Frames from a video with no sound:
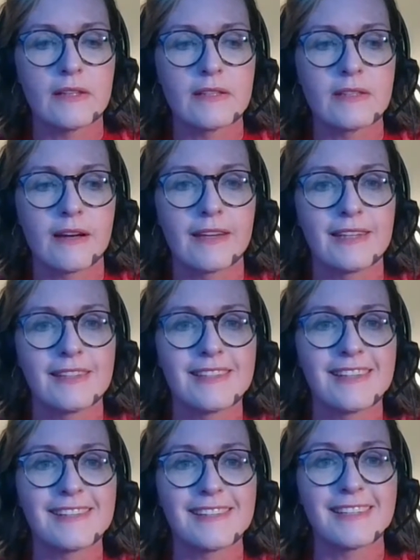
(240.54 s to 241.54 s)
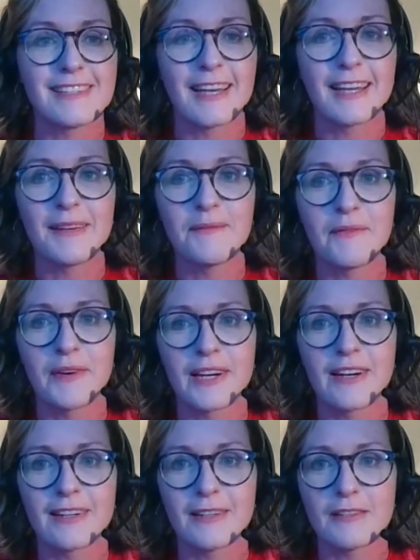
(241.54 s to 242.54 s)
the science is the same
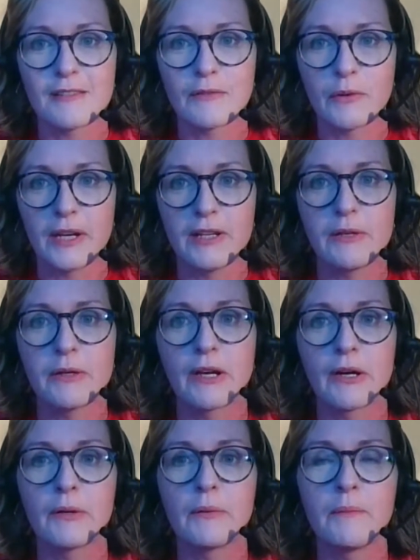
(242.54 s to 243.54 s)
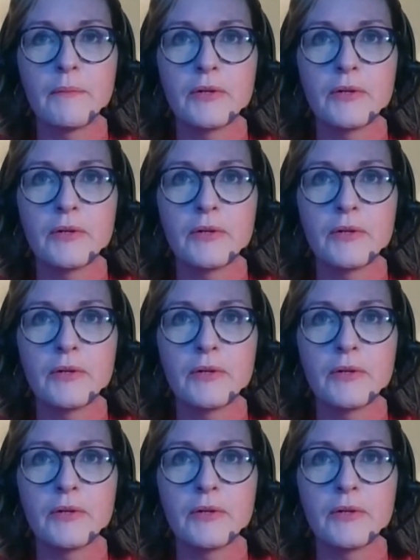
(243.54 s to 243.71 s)
regardless of where you go,